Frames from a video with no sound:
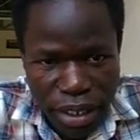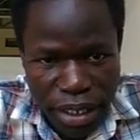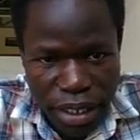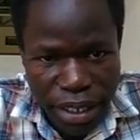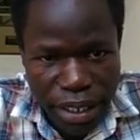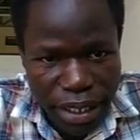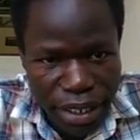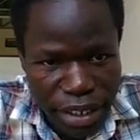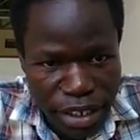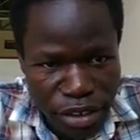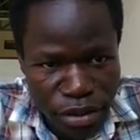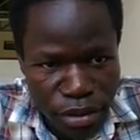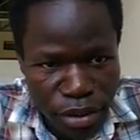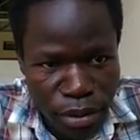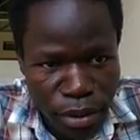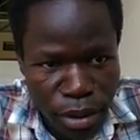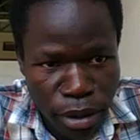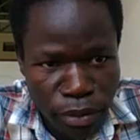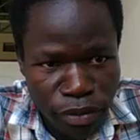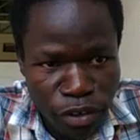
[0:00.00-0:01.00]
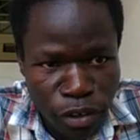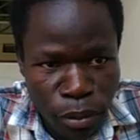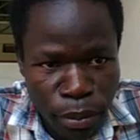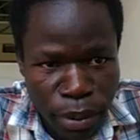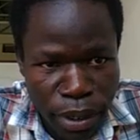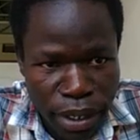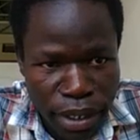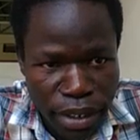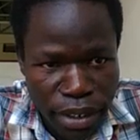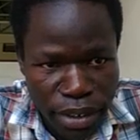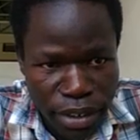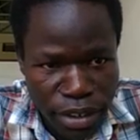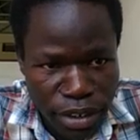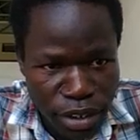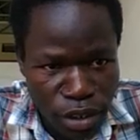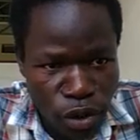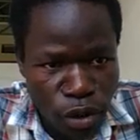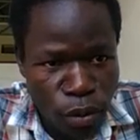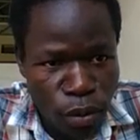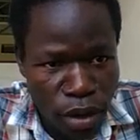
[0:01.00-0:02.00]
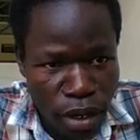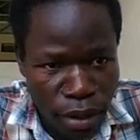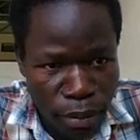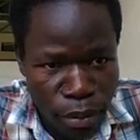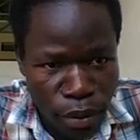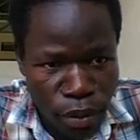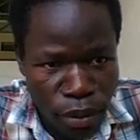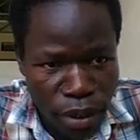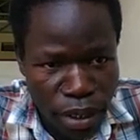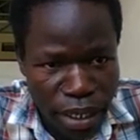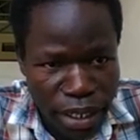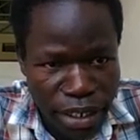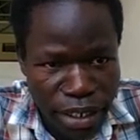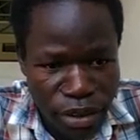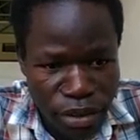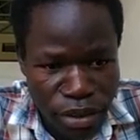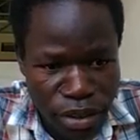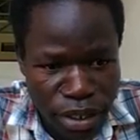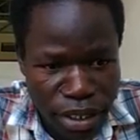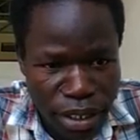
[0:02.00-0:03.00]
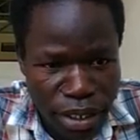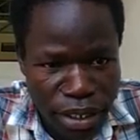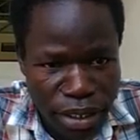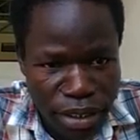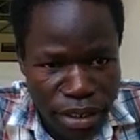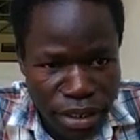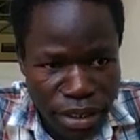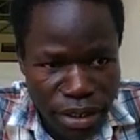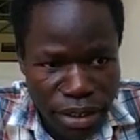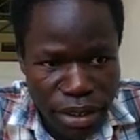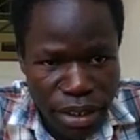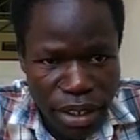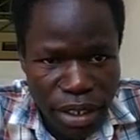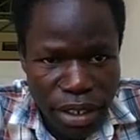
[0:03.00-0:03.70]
Like this one we have opened is our workbook, and it contains